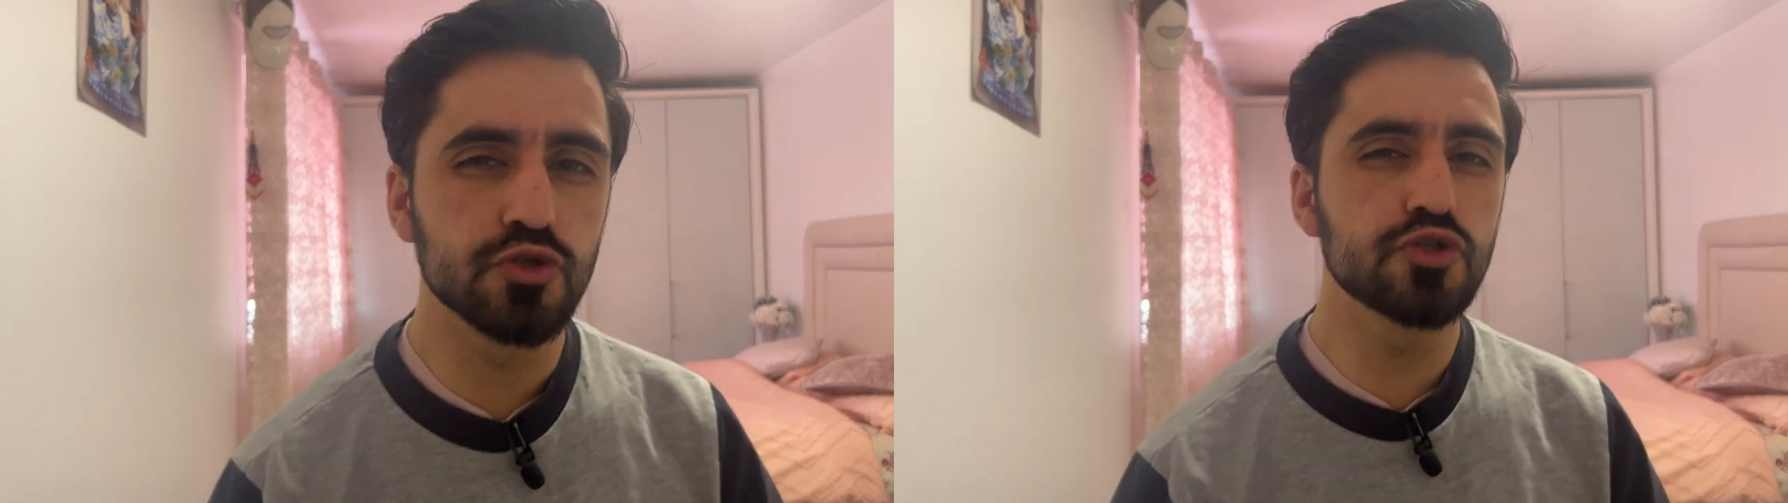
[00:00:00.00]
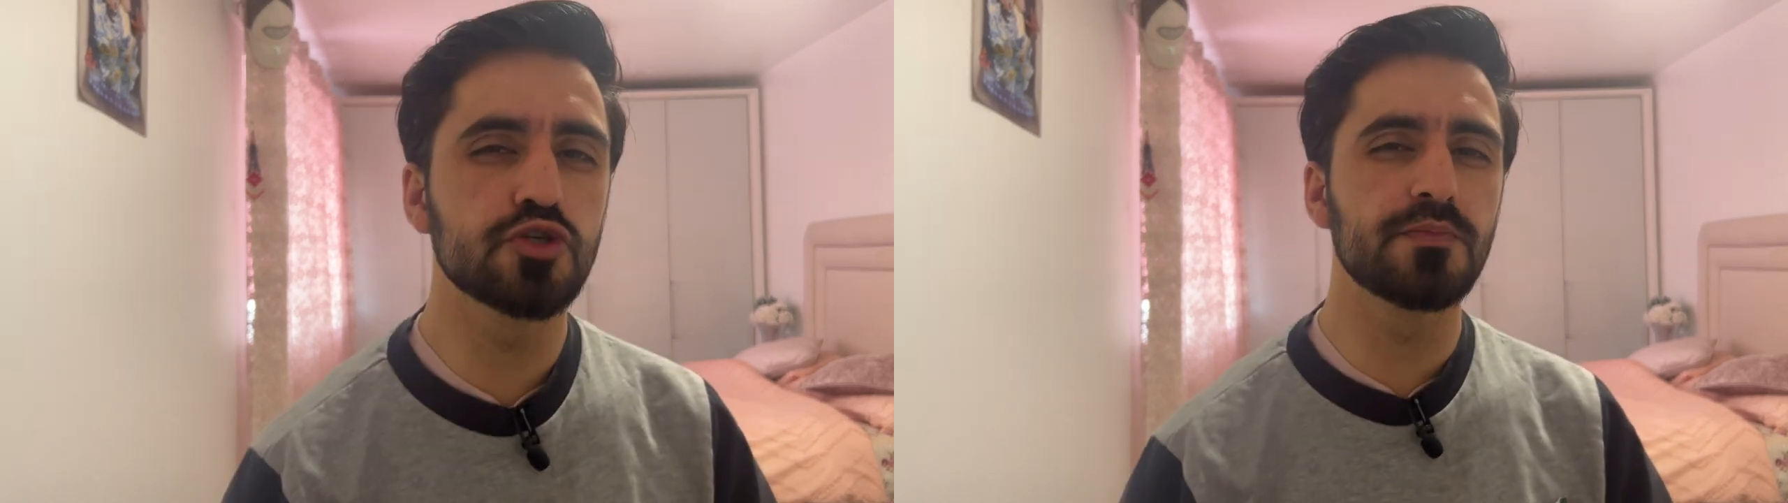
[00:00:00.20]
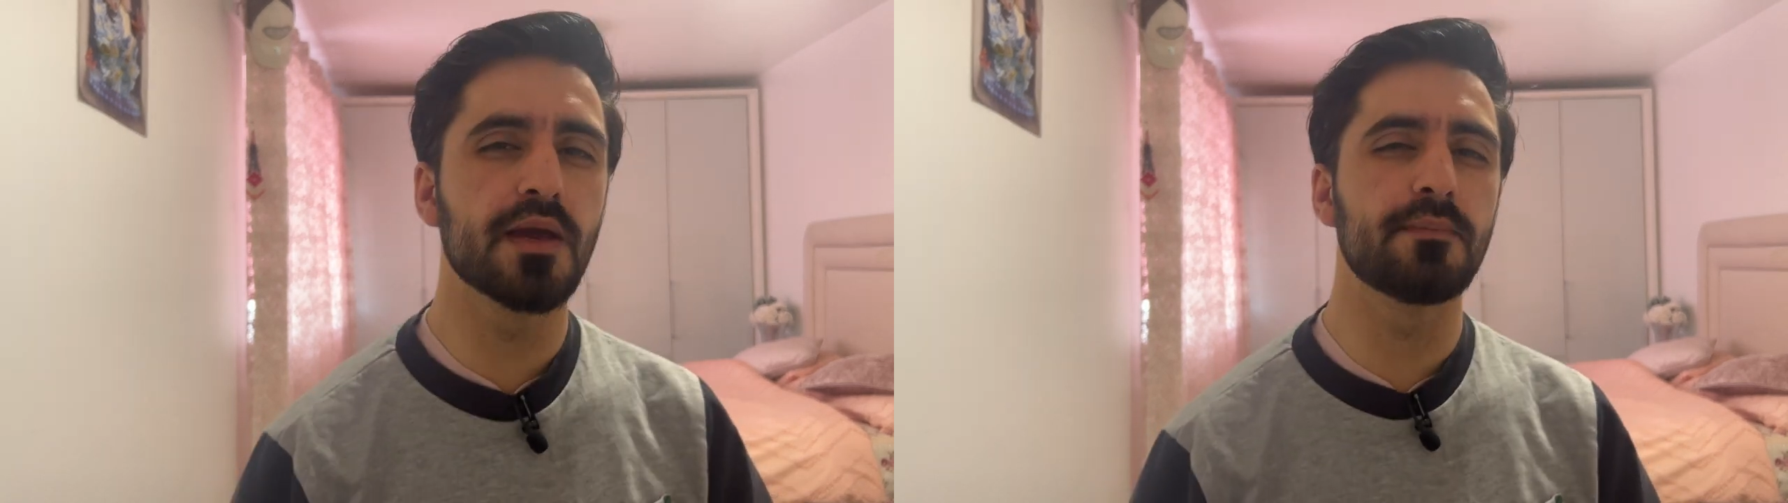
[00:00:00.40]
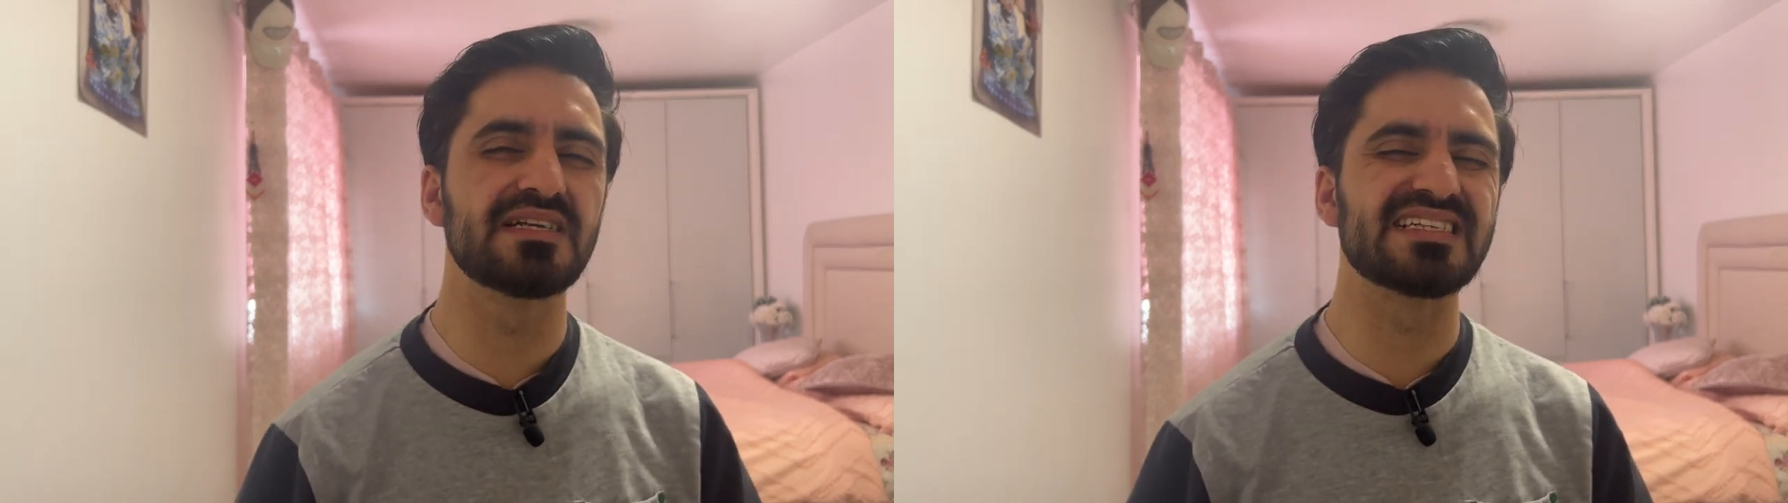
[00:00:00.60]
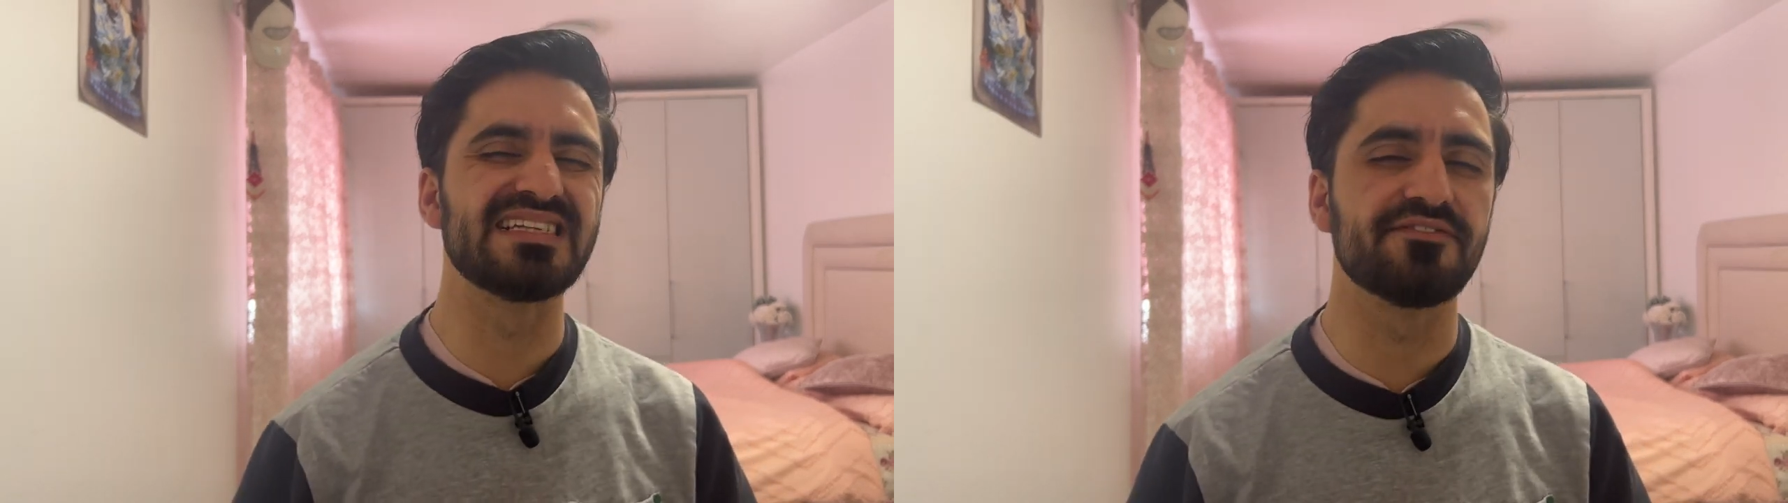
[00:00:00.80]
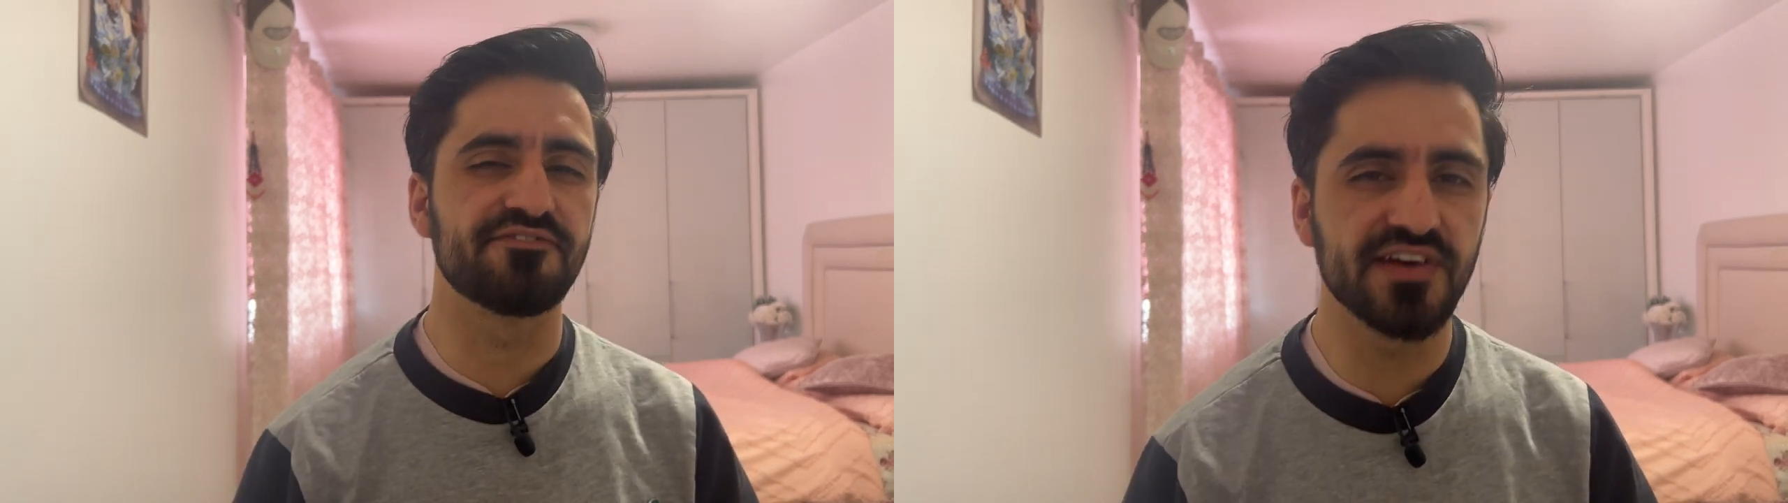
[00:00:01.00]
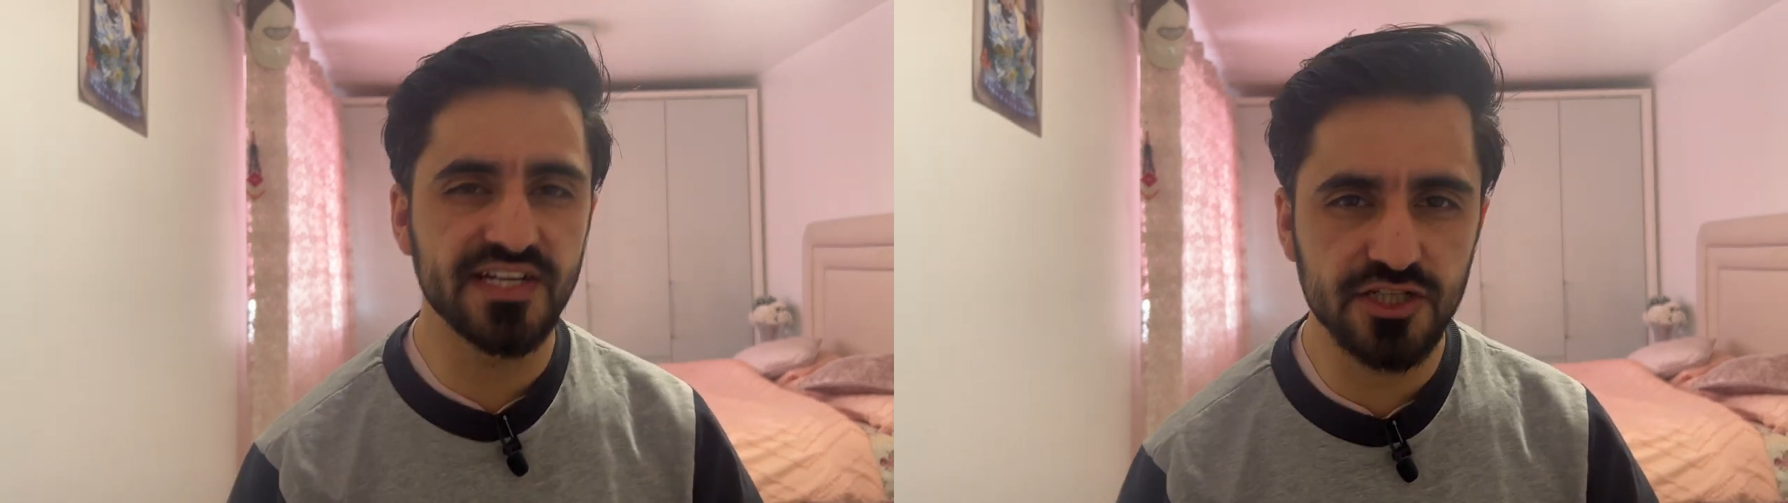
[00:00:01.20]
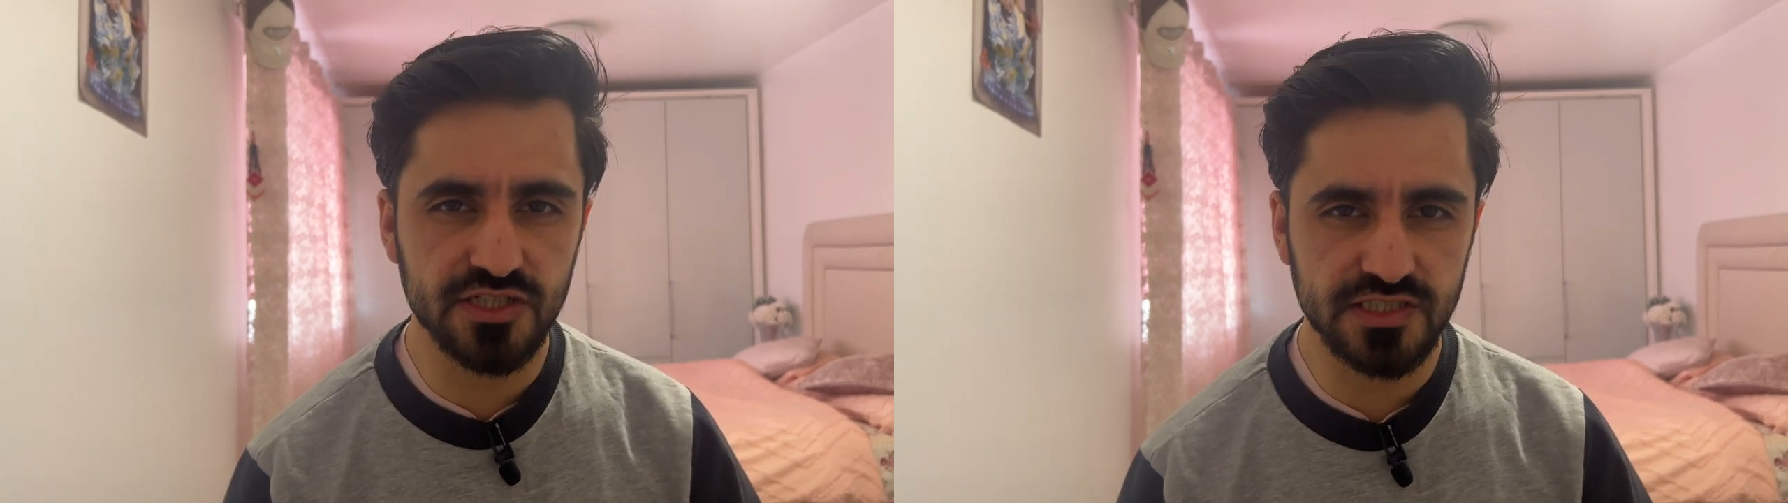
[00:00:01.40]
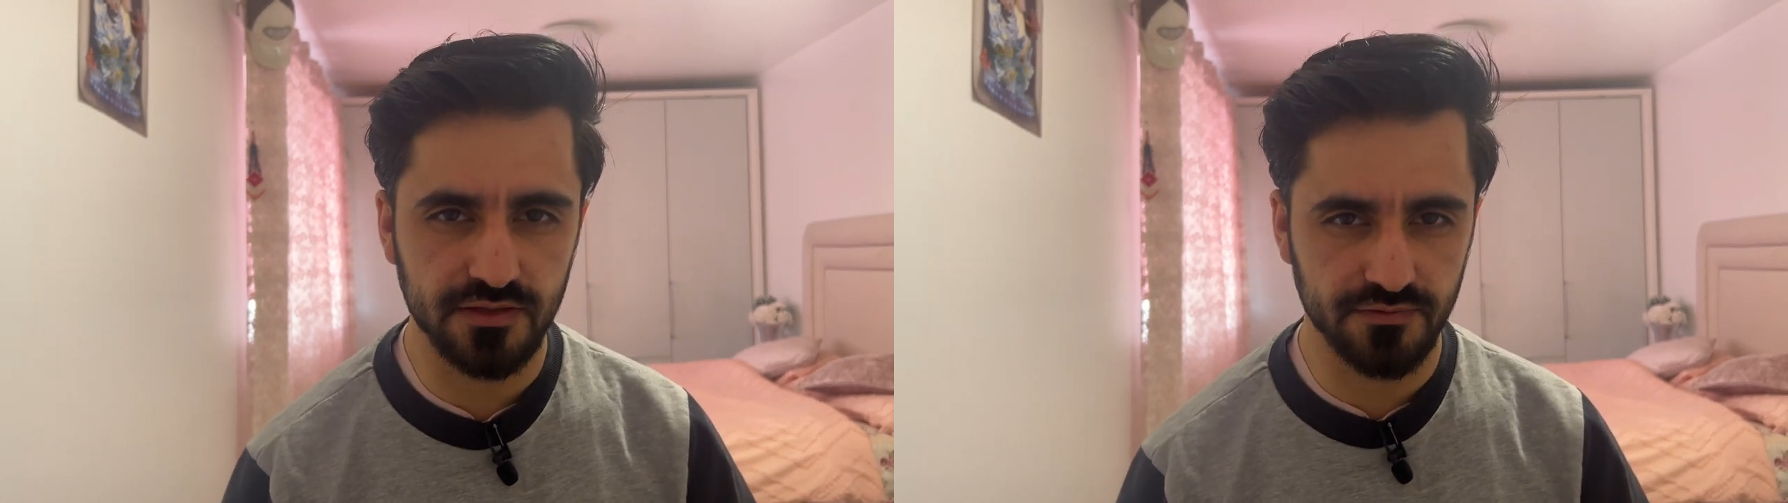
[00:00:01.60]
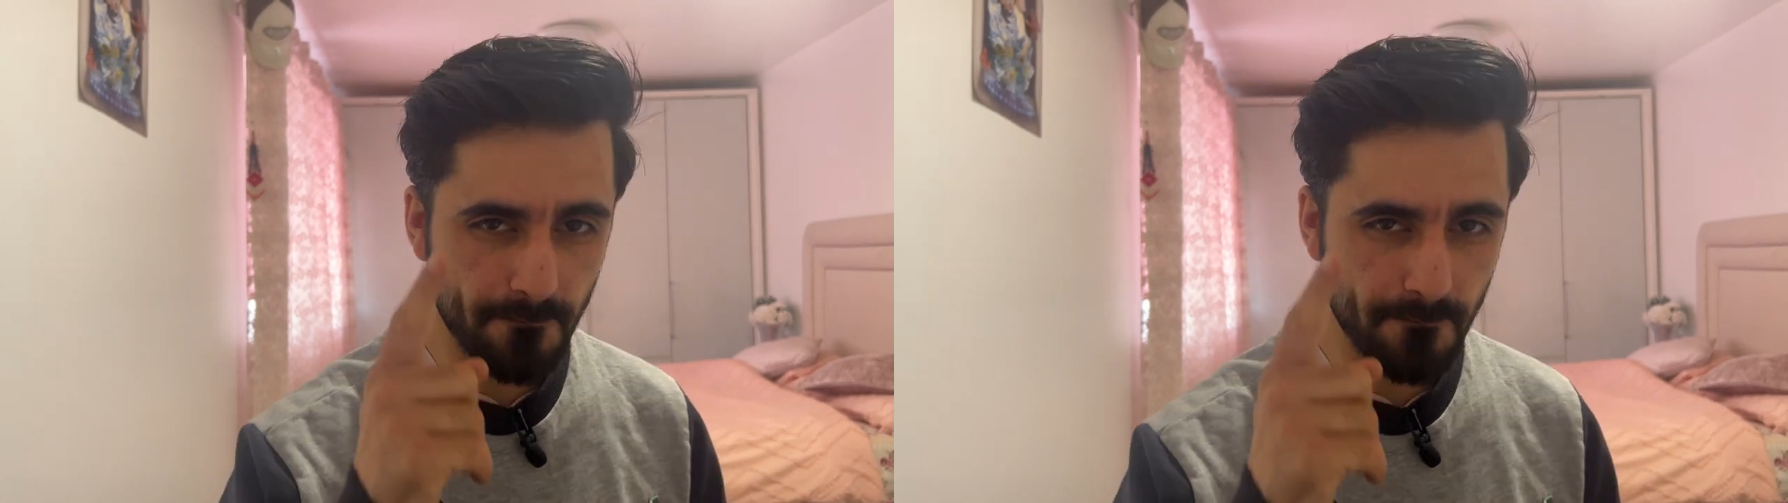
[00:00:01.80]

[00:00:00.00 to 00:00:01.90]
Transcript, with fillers: you should be able to defend yourself.